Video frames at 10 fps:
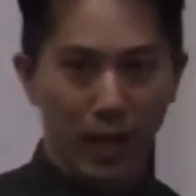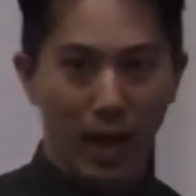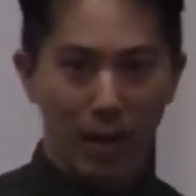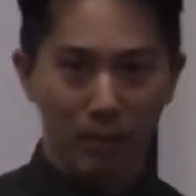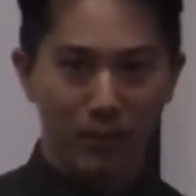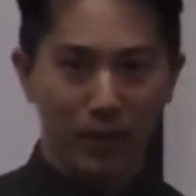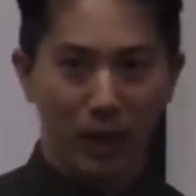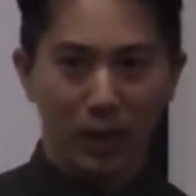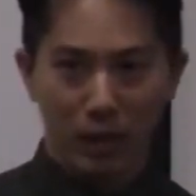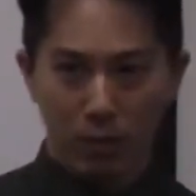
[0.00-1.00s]
time.
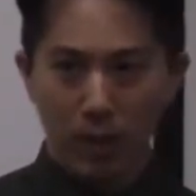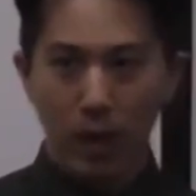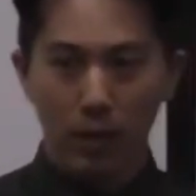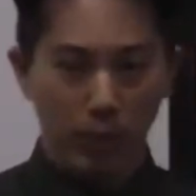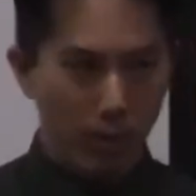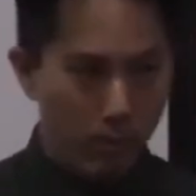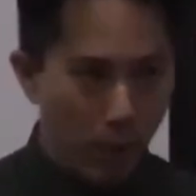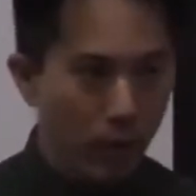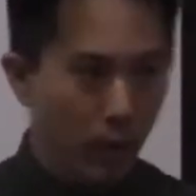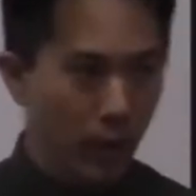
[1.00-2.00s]
They're being
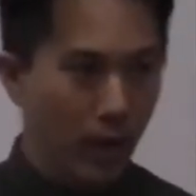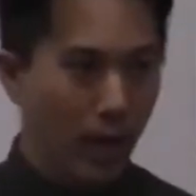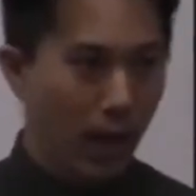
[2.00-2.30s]
promoted